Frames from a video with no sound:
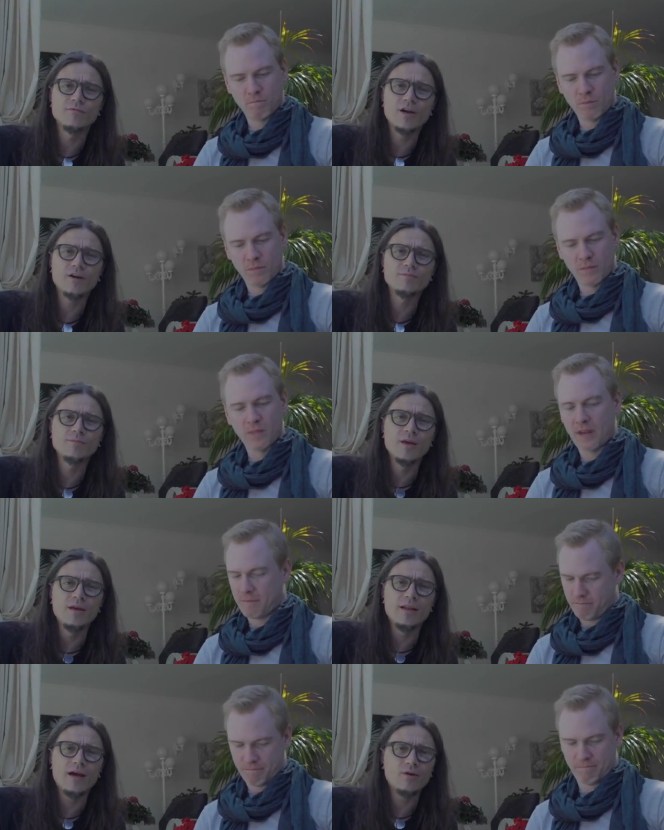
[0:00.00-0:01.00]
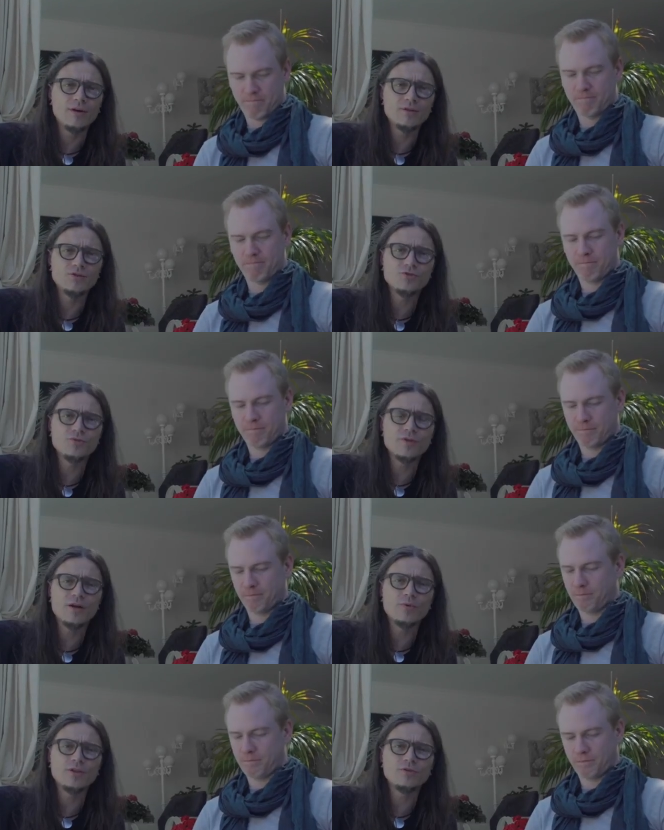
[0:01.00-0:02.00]
Speaker 1: Fair? Now, it is true
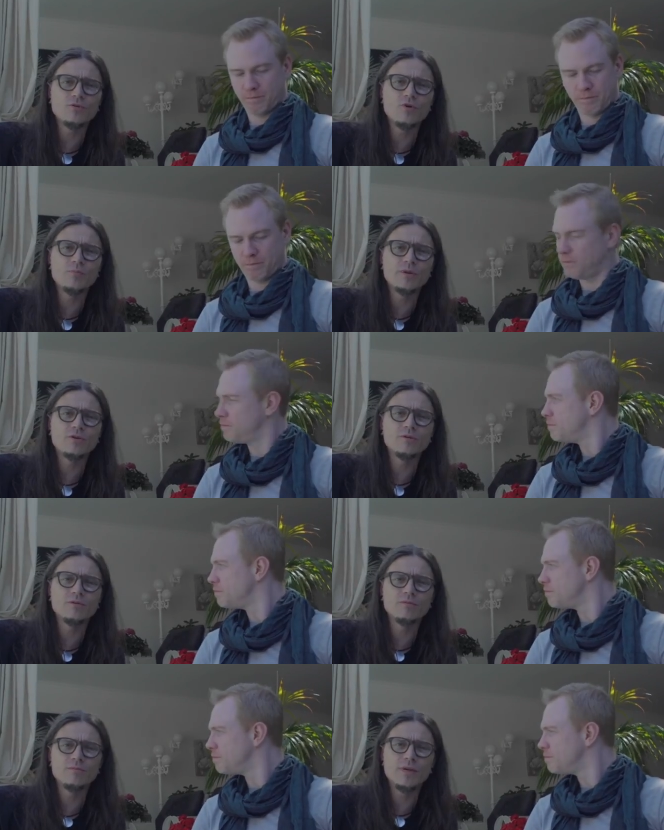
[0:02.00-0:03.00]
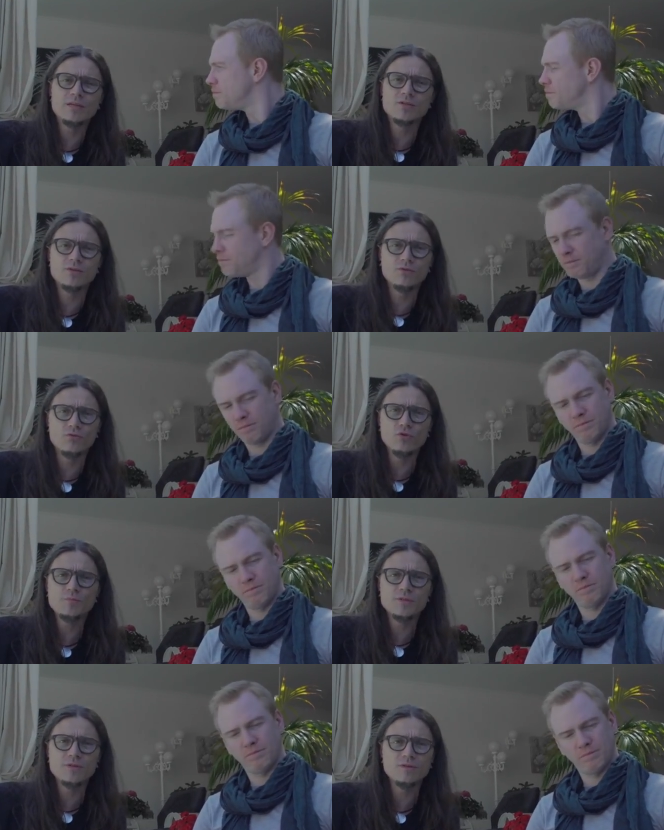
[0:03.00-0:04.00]
that we do open mixed
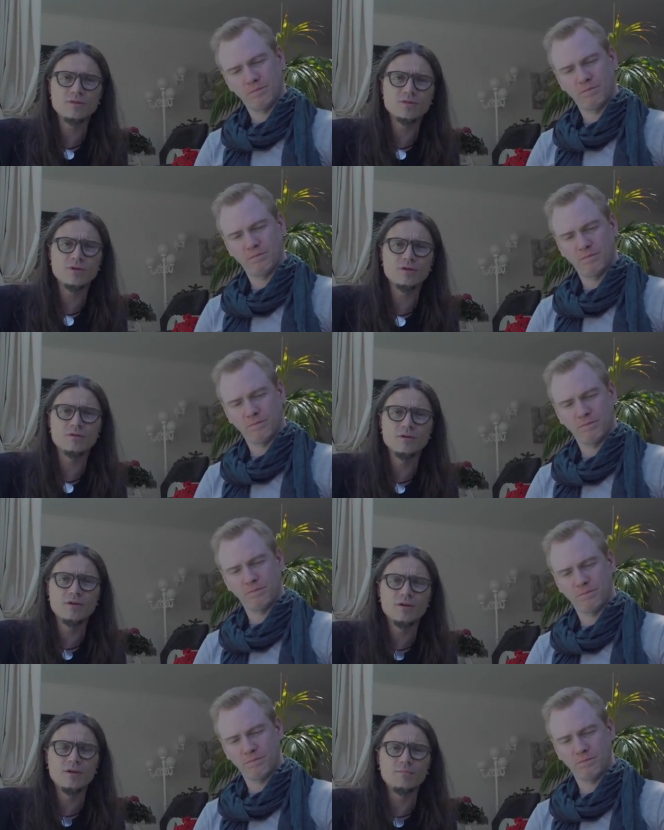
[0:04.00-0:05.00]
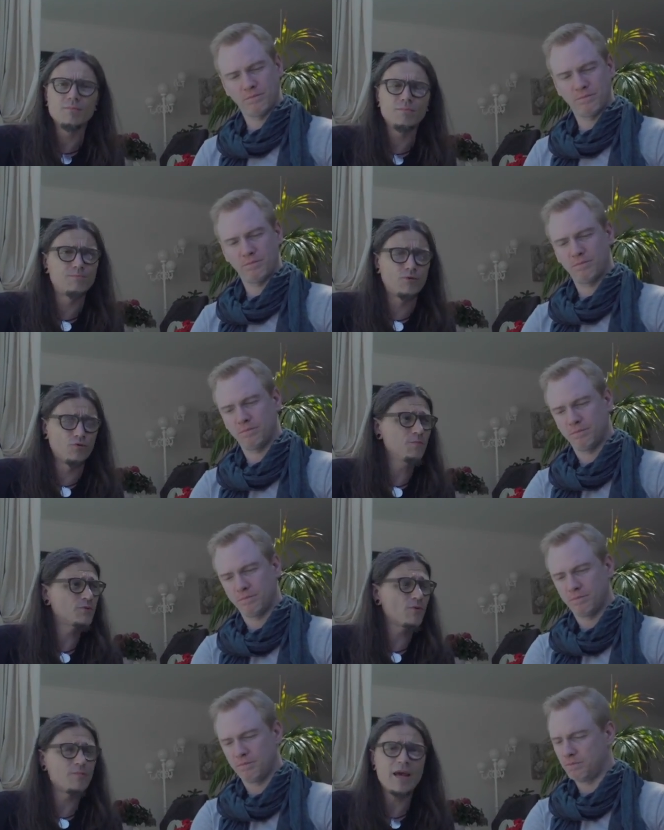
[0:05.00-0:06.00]
groups. These are
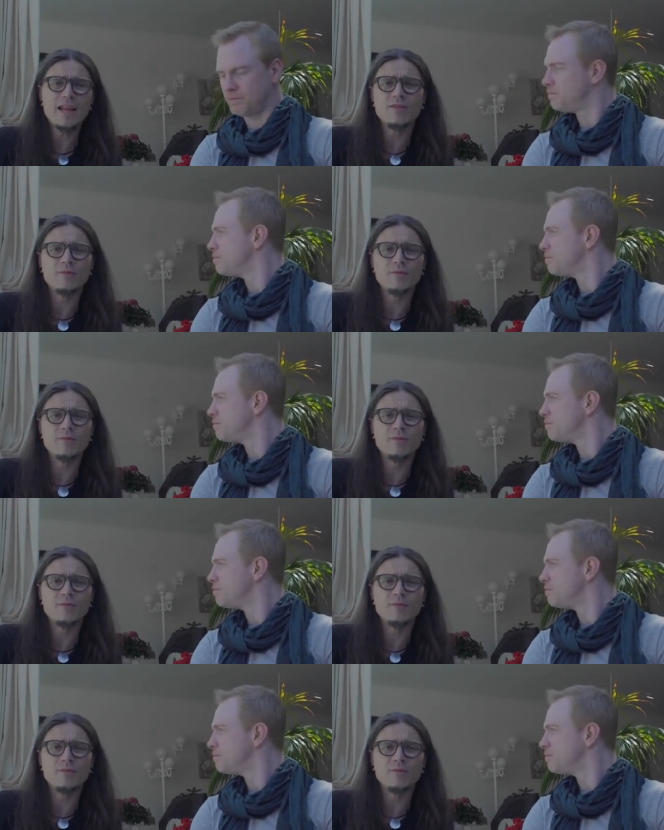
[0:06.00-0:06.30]
groups with men